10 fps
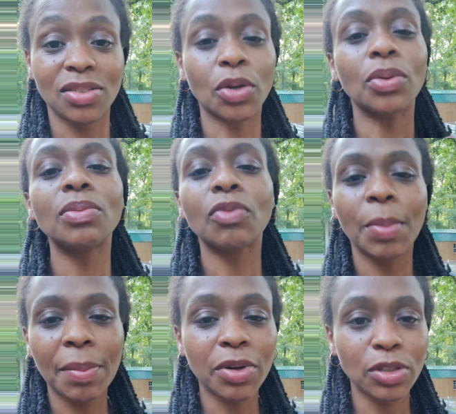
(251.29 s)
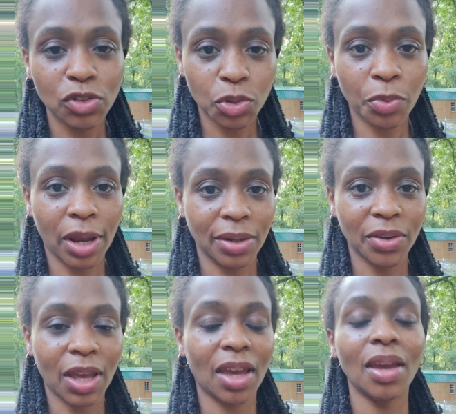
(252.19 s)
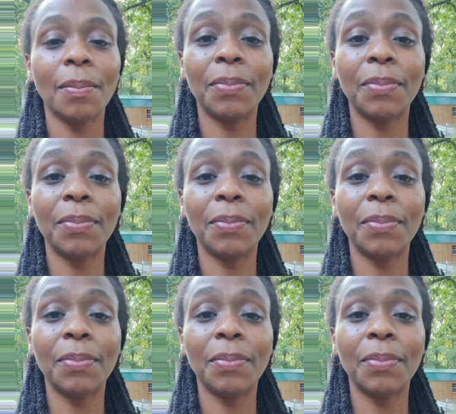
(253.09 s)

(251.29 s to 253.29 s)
So remember, use your brain, okay?